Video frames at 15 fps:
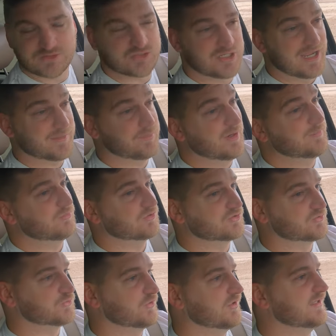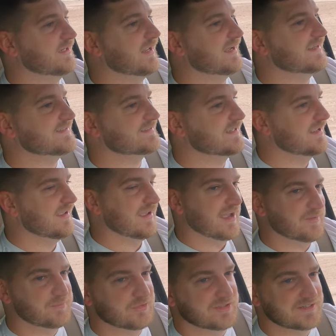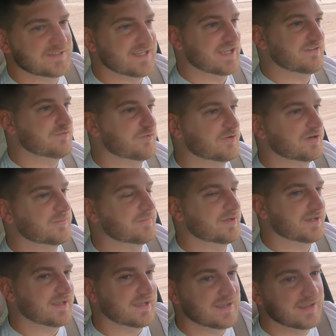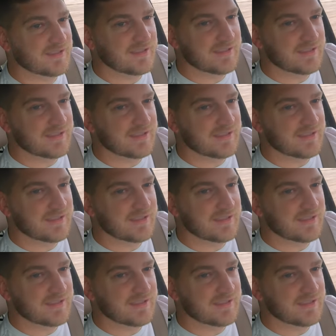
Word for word: Track prep looks really nice. I'm really excited for it, but uh